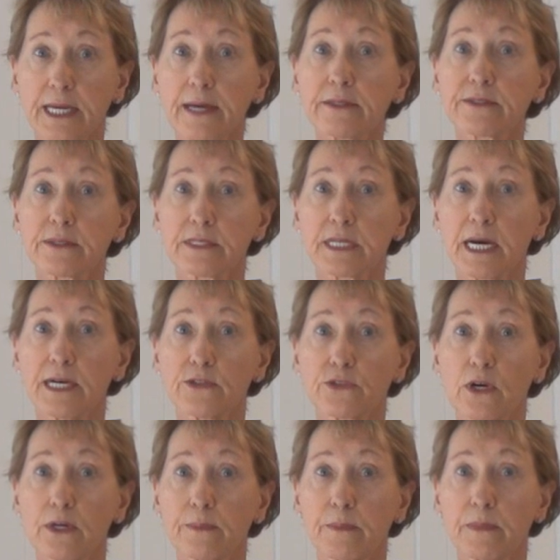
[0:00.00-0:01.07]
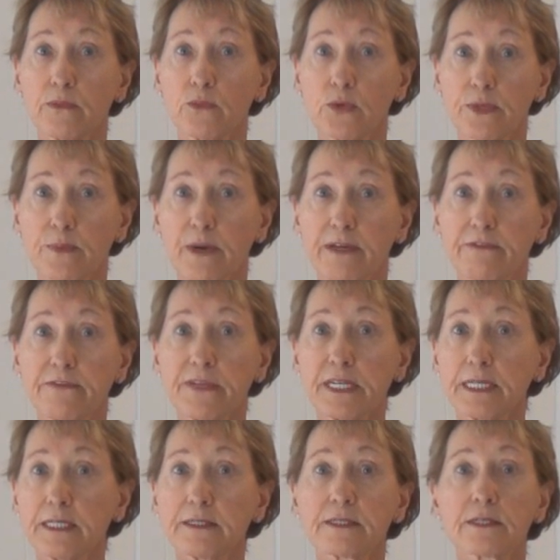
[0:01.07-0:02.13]
exercise with my
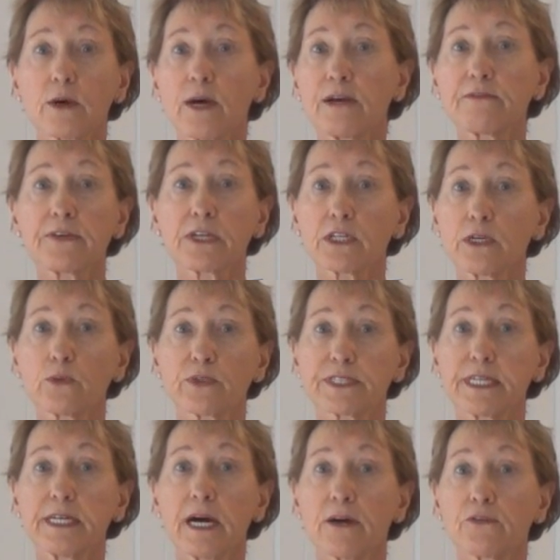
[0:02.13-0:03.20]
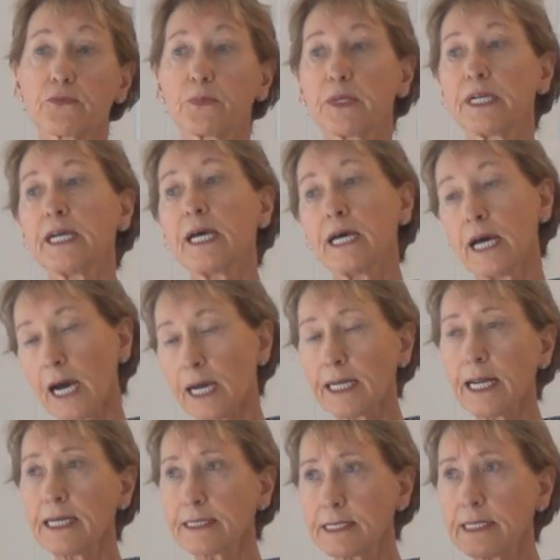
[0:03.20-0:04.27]
feet, so I figured it was enough. But I'd
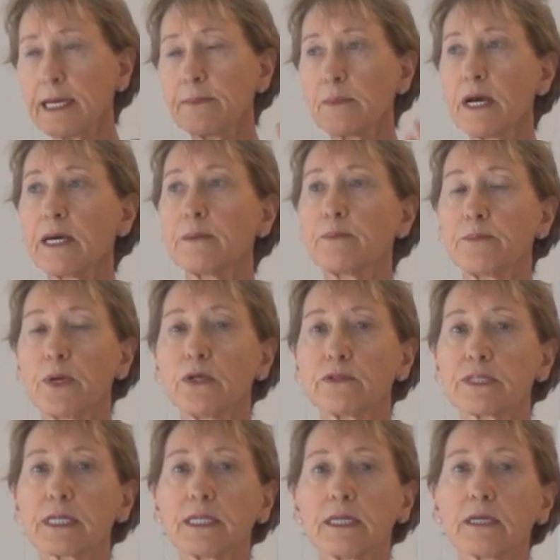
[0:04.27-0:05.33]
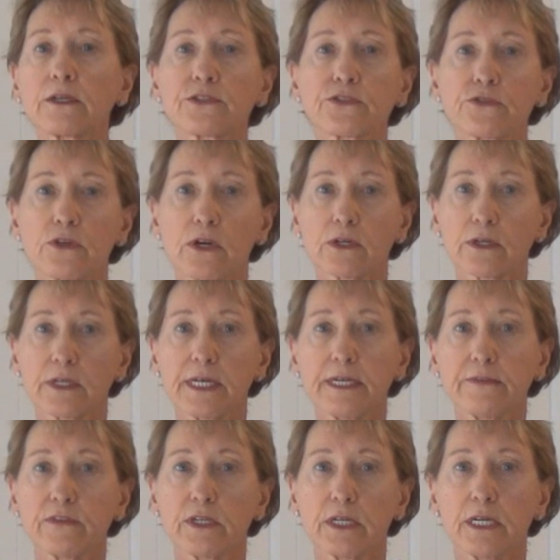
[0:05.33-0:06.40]
like to get my bones a little stronger
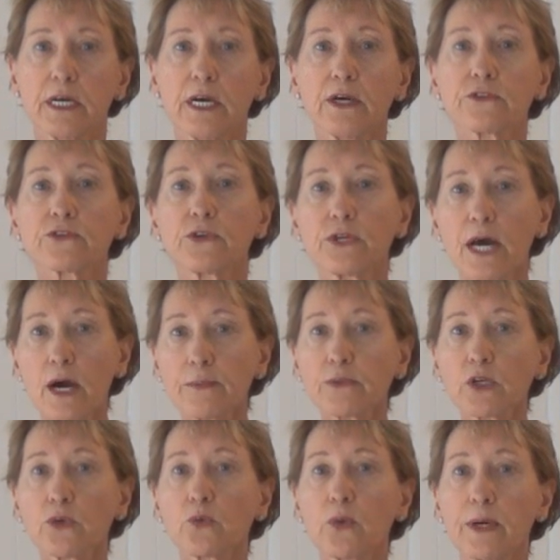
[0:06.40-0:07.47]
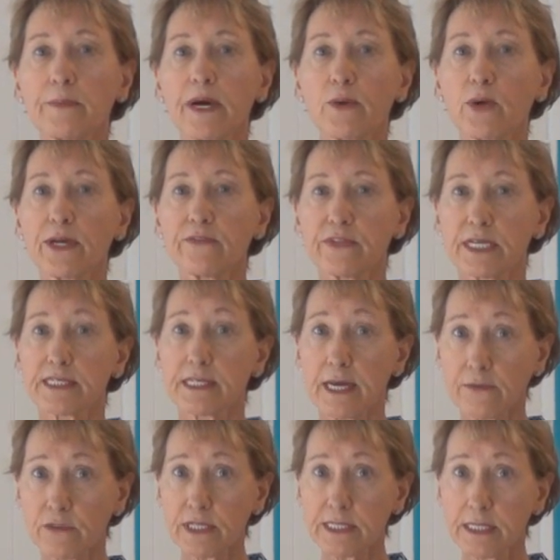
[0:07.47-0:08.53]
even. So now I'm going to wear my weight vest
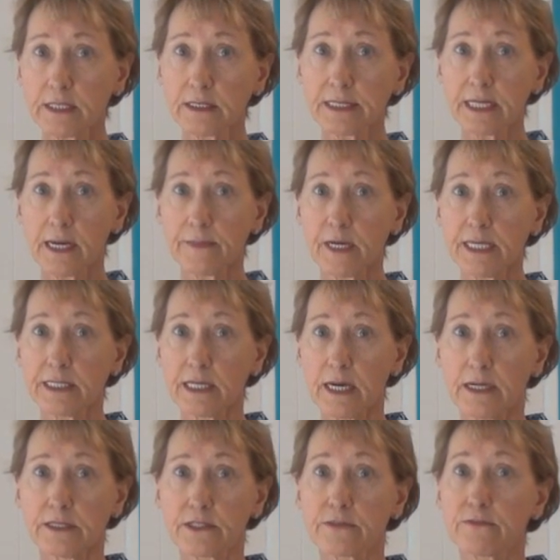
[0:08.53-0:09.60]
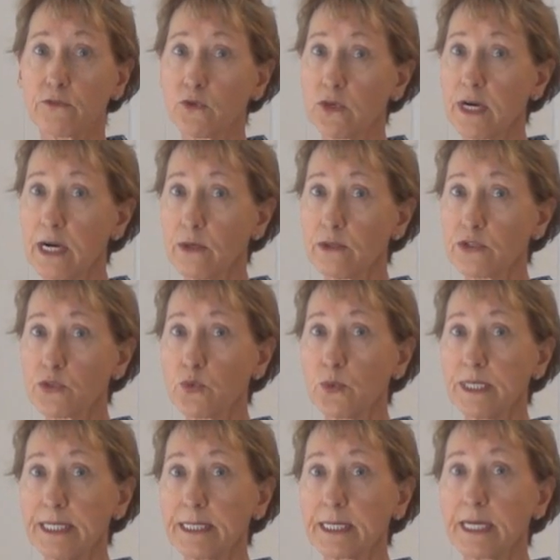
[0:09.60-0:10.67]
every single time I dance, 4 hours a
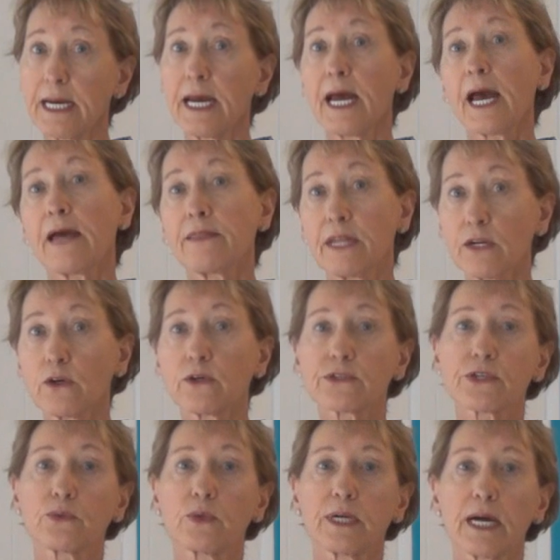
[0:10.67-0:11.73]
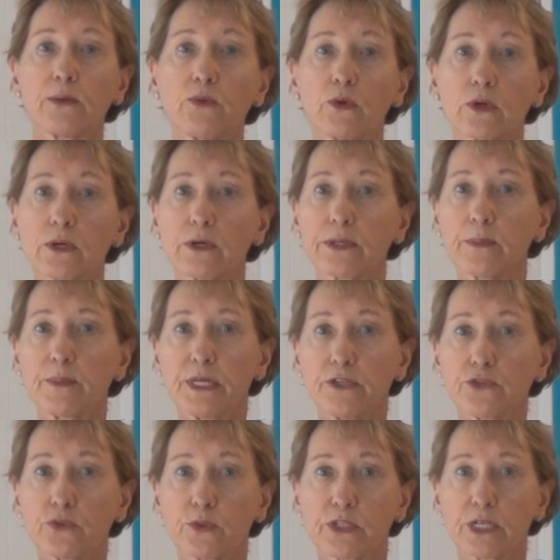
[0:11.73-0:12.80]
week, and then also when I walk on the
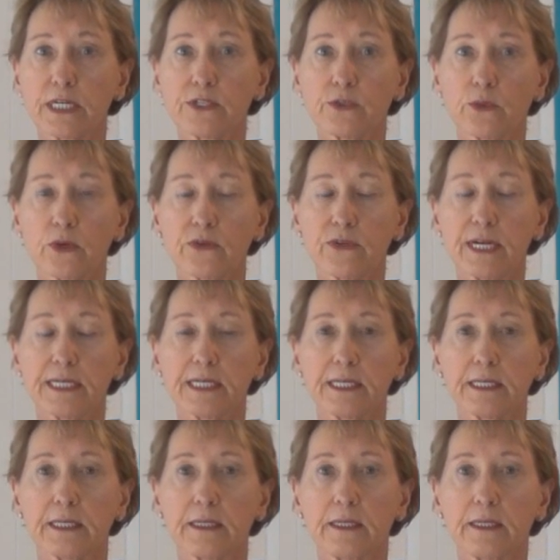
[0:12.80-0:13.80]
beach, which I do already.